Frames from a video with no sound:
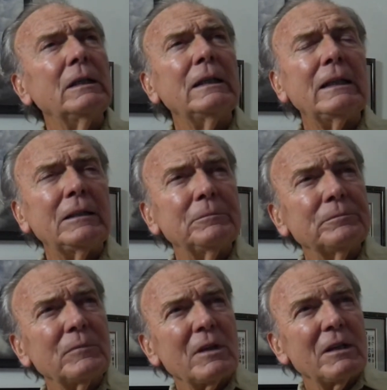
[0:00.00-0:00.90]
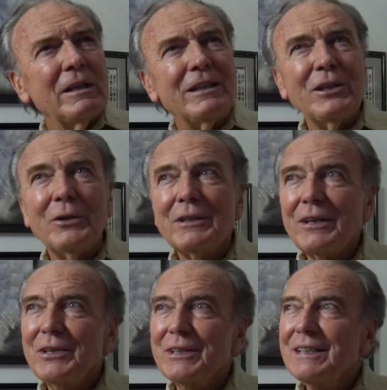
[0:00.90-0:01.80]

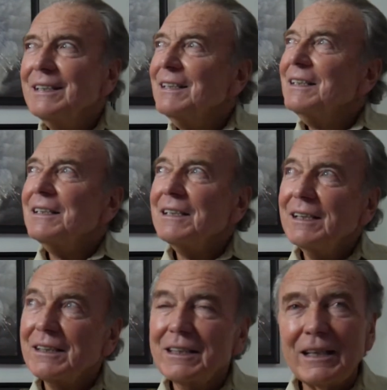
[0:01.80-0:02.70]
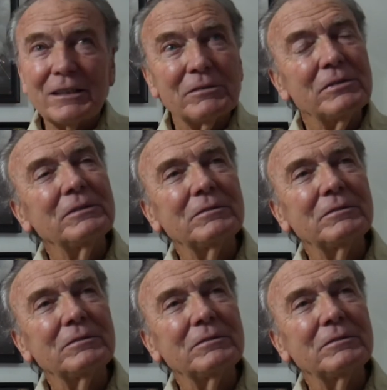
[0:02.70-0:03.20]
Another kind of